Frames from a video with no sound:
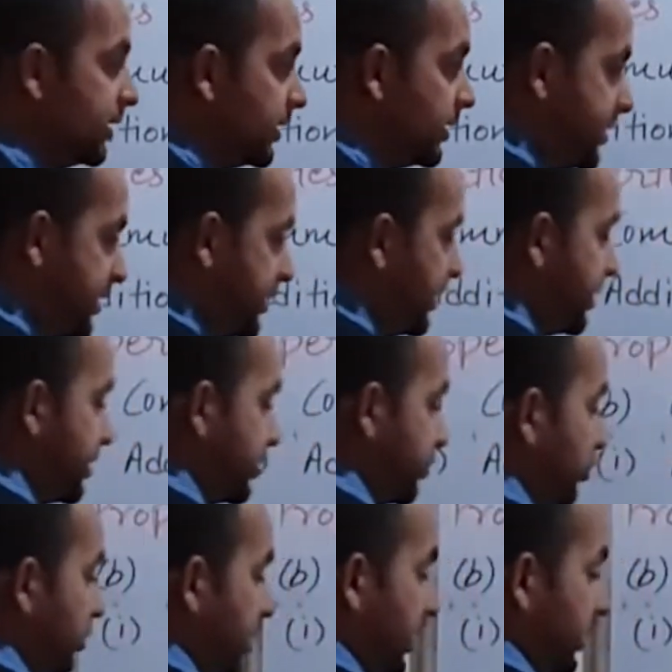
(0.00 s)
thina
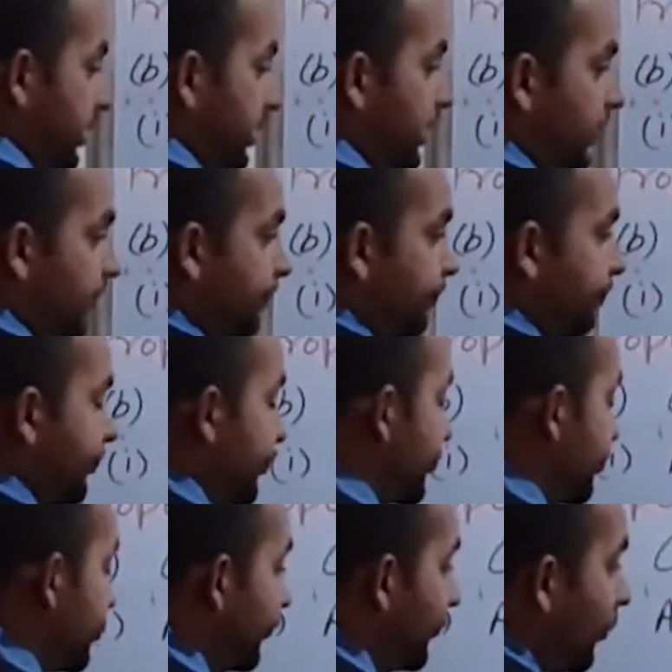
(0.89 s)
digo re.
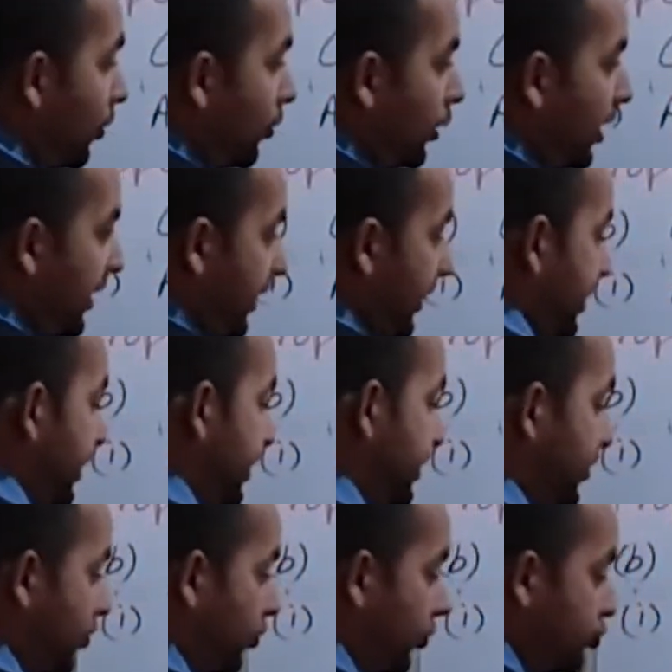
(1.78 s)
So formula dire.
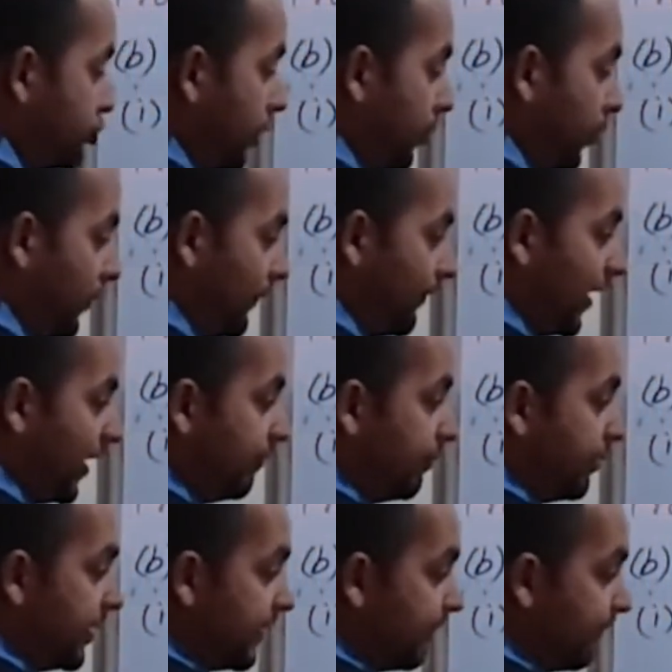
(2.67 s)
So 2 upon 5
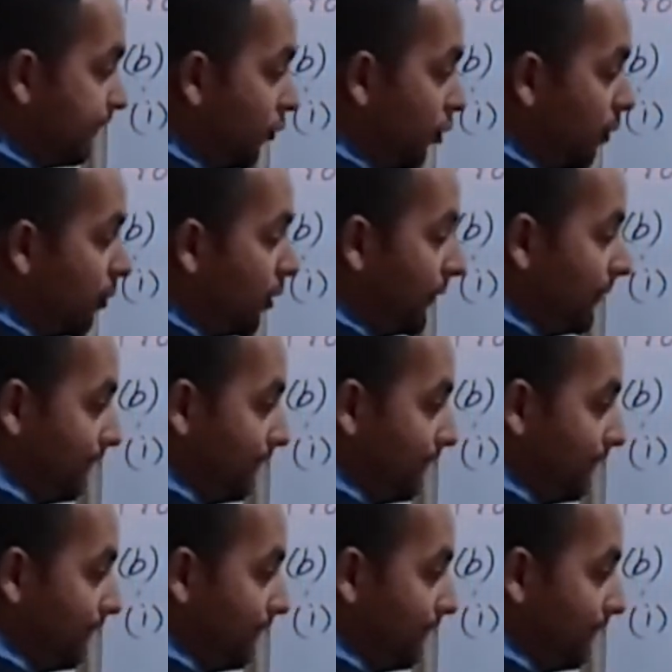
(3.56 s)
plus 4 upon